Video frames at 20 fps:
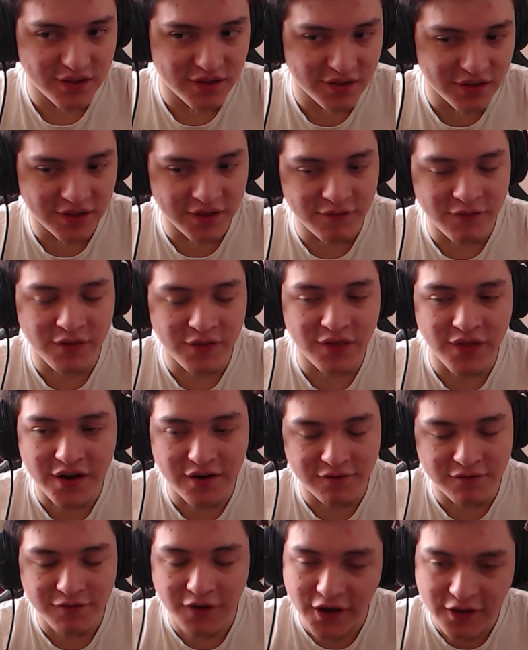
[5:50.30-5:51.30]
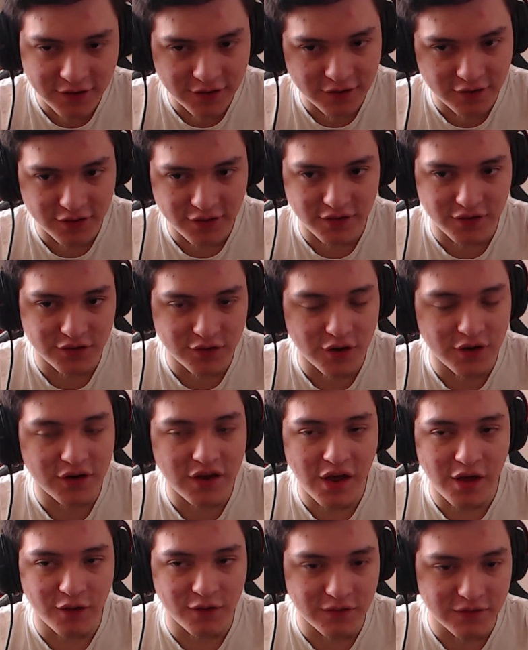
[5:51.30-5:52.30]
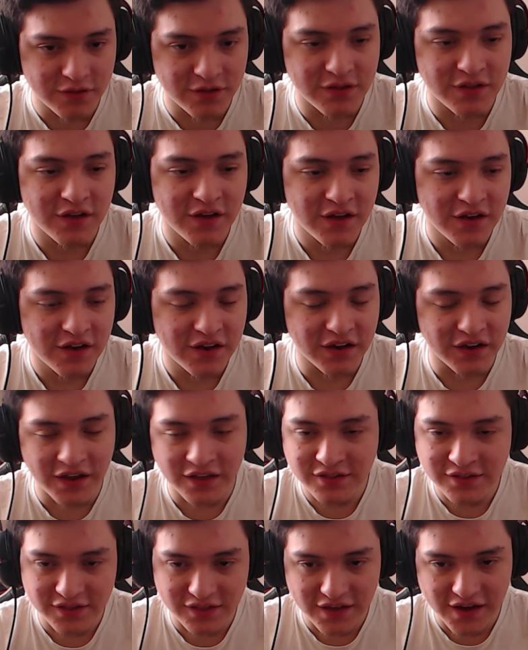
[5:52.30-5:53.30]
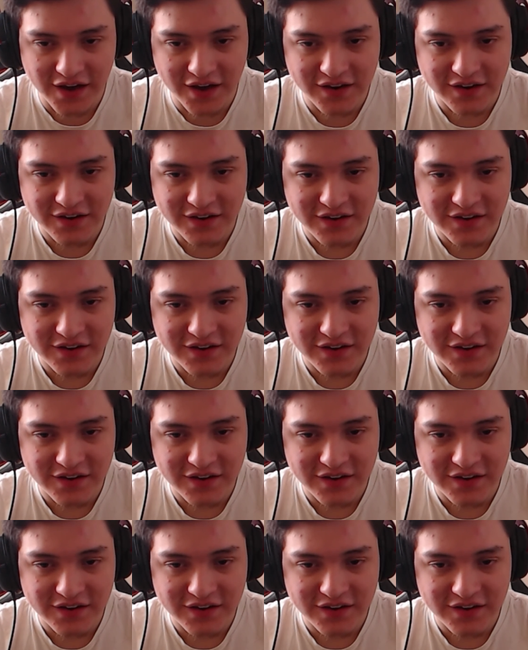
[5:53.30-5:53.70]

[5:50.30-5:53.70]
advice to the Dark Elves led to that.